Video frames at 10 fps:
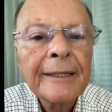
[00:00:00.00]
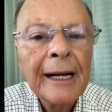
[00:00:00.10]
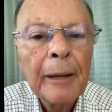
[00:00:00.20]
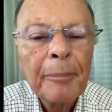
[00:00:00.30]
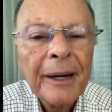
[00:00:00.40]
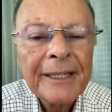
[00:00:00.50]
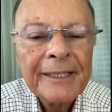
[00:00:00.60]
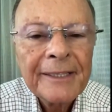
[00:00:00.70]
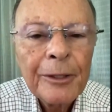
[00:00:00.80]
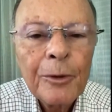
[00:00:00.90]
the
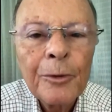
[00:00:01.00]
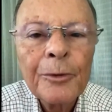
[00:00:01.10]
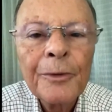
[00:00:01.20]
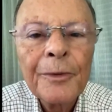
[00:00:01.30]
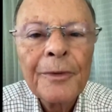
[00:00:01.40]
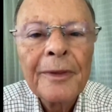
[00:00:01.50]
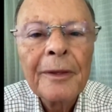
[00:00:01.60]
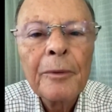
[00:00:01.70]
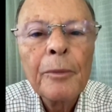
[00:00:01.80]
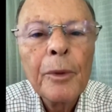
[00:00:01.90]
devil will bring